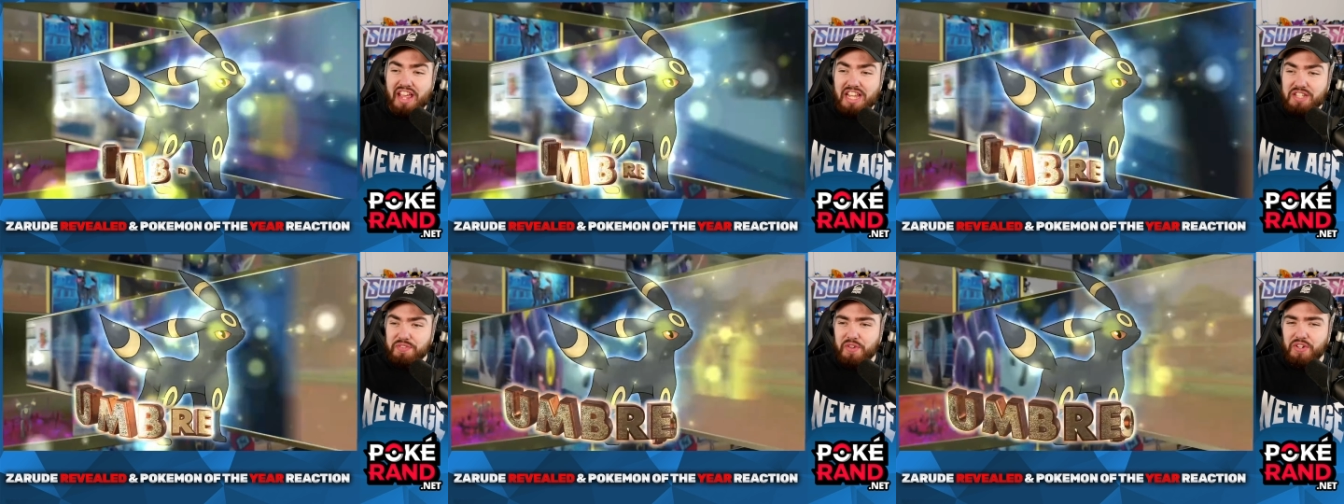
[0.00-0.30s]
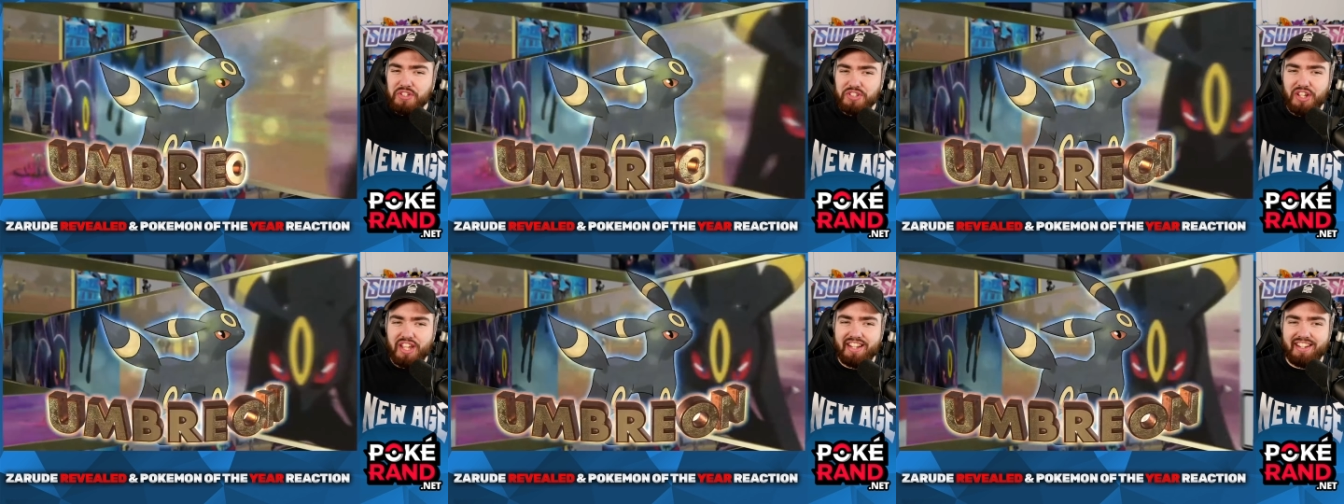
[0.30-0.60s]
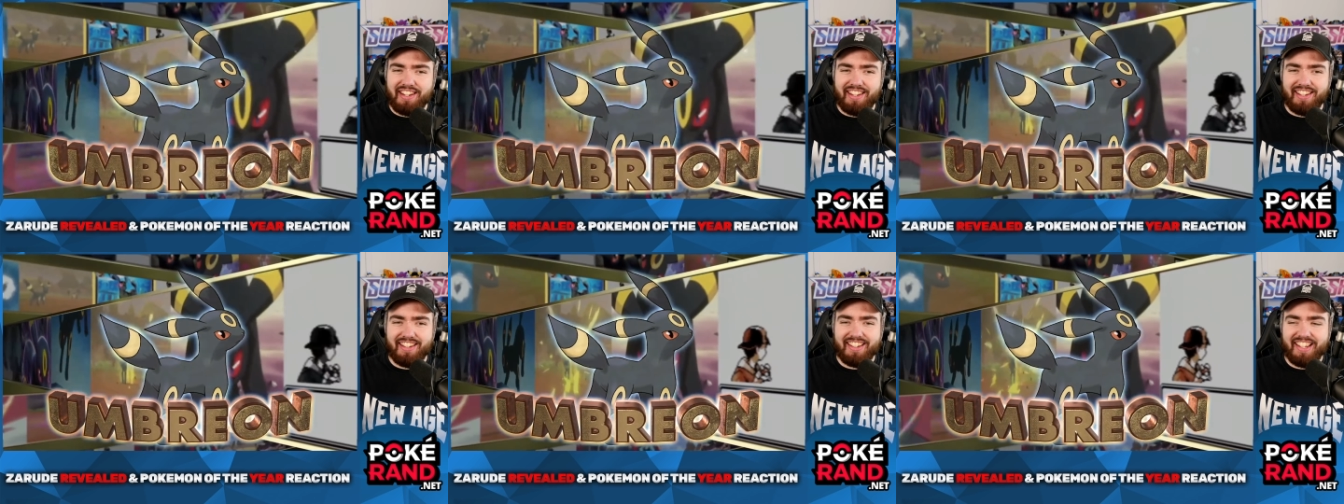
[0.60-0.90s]
Espeon's not
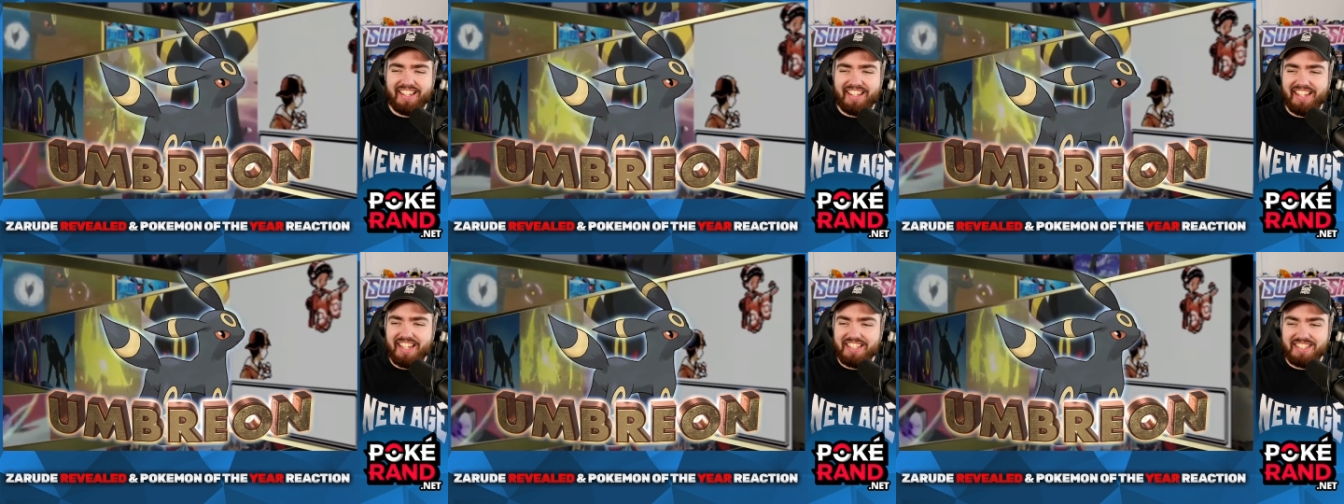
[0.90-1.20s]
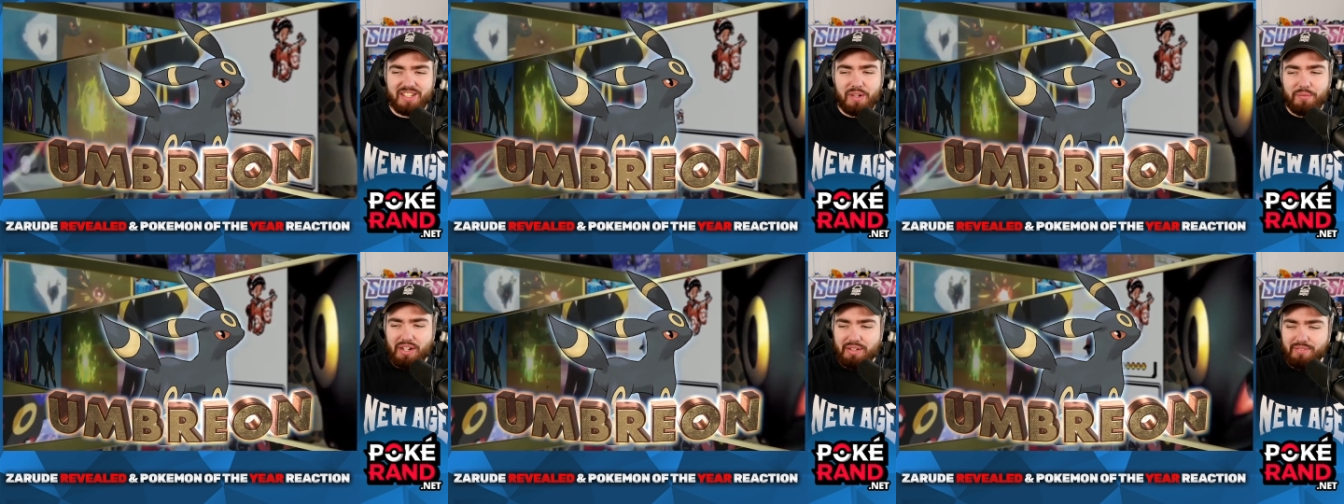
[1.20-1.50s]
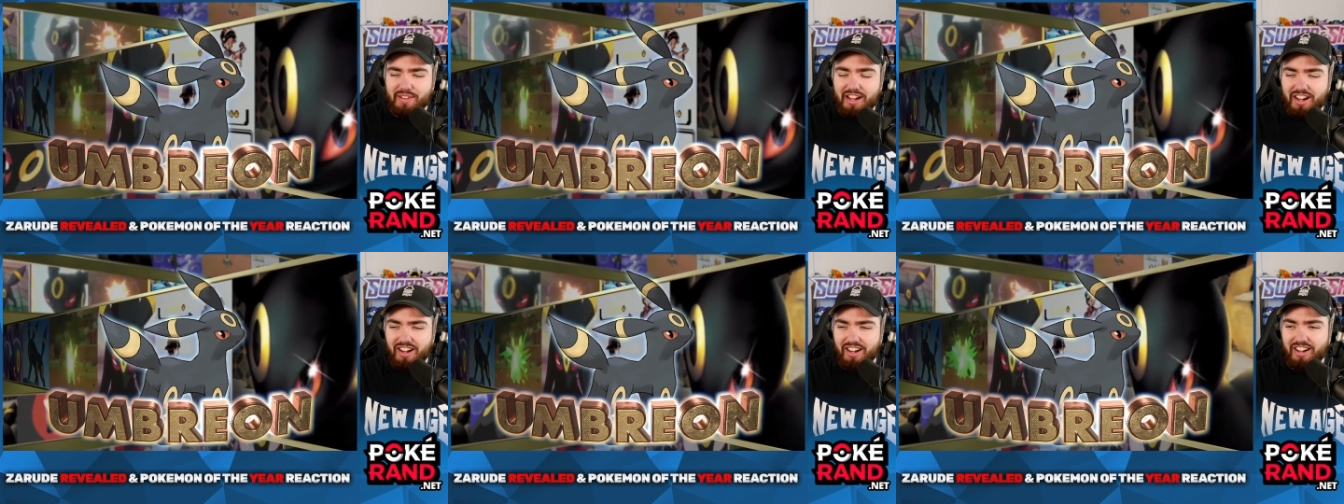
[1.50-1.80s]
in here, it's going to break
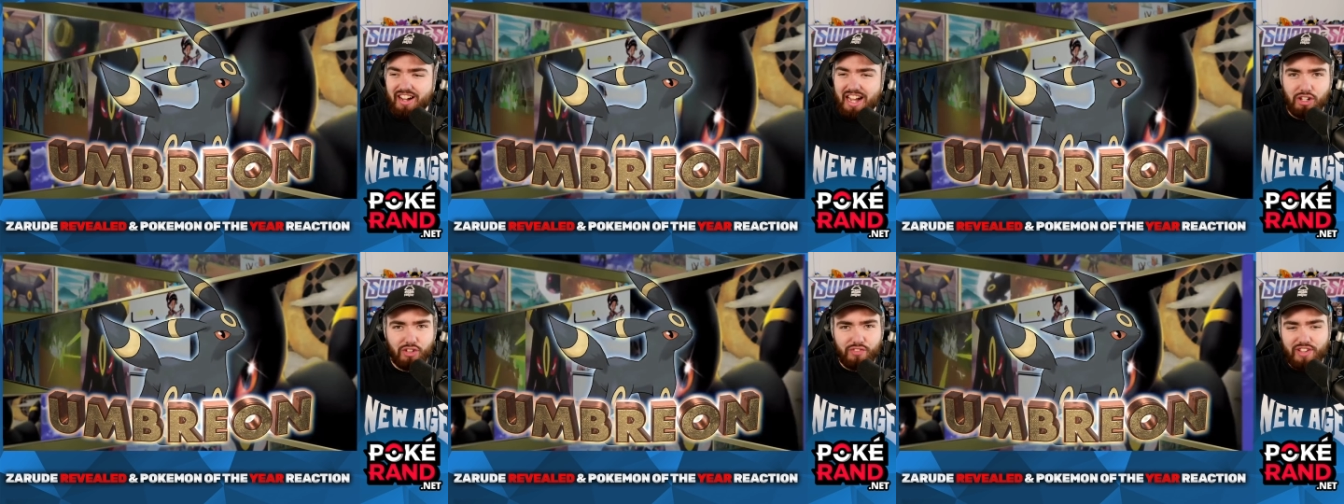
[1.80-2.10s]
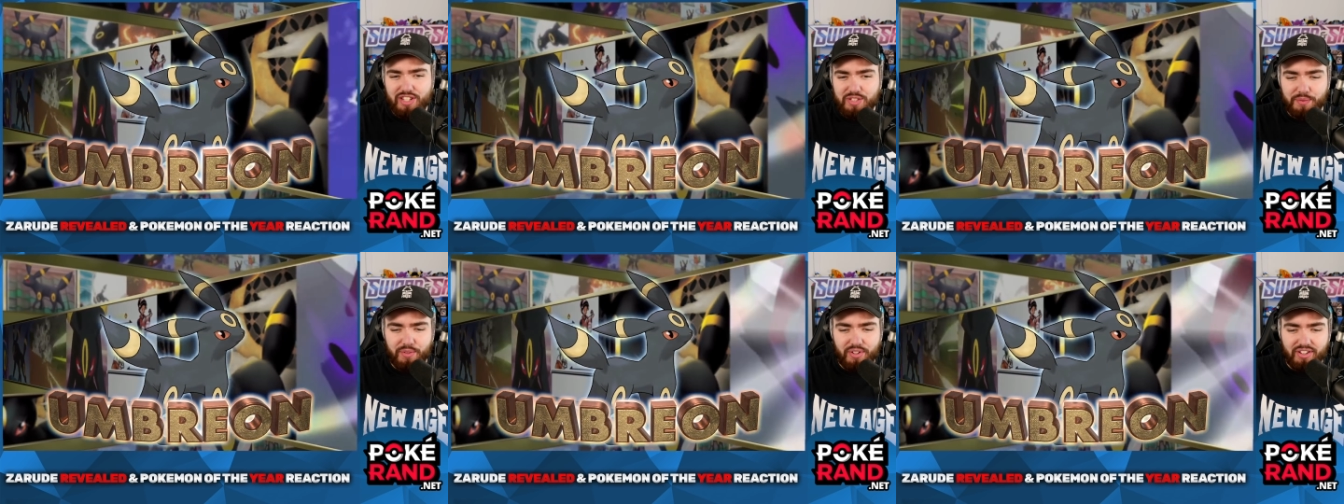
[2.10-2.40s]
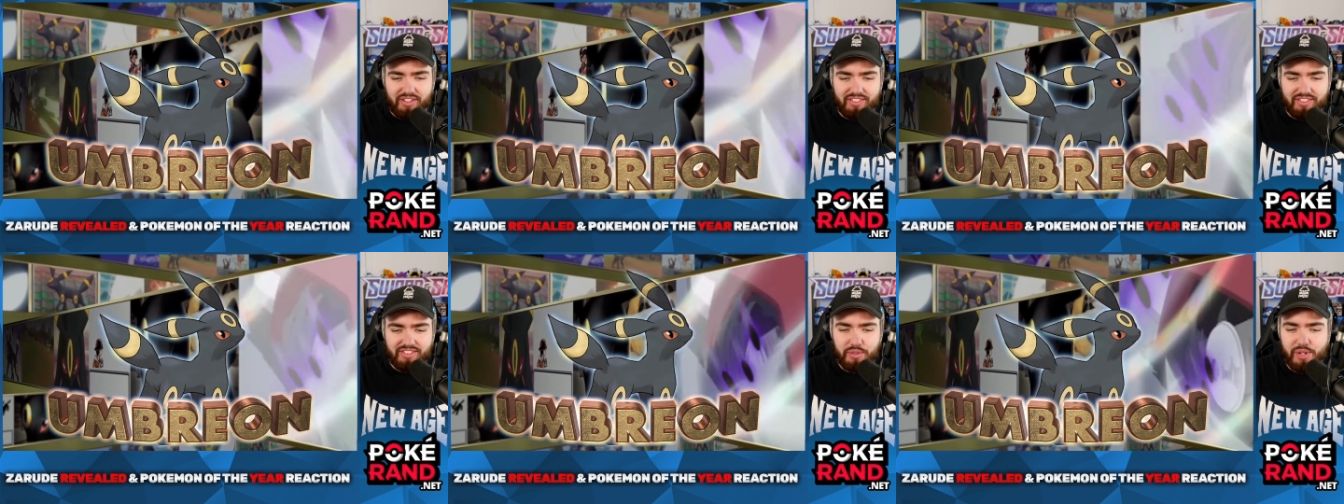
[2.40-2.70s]
my heart. I love
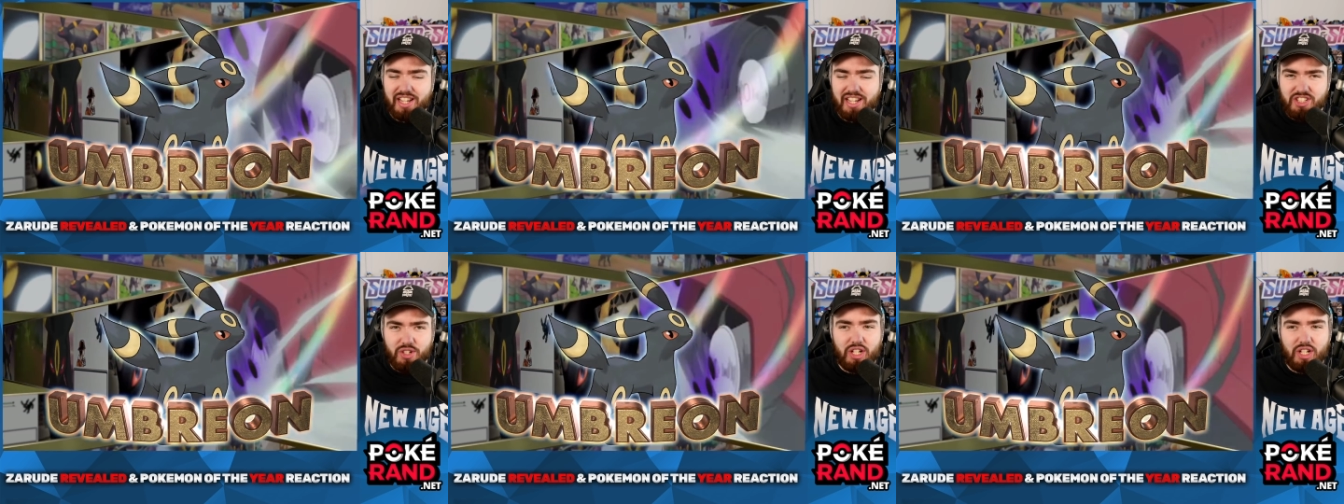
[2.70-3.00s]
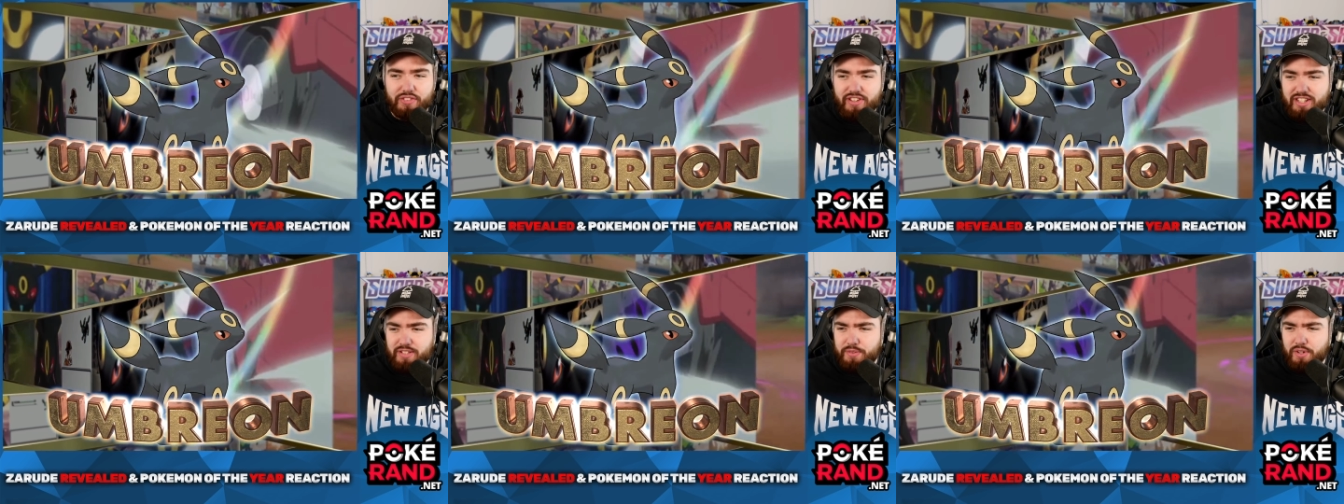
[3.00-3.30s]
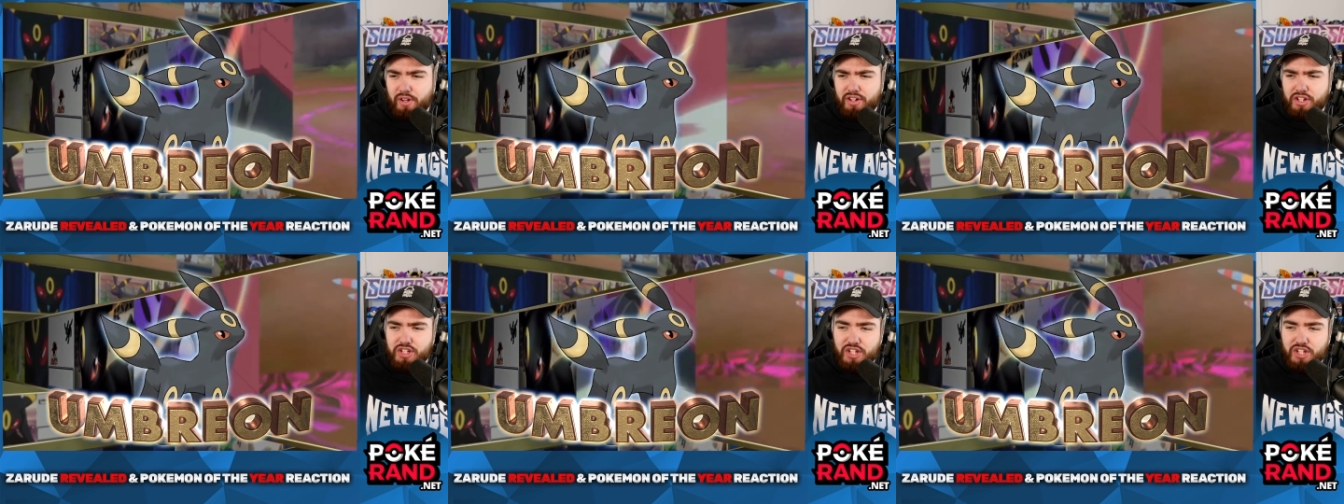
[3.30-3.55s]
Espeon. You guys know I love Espeon.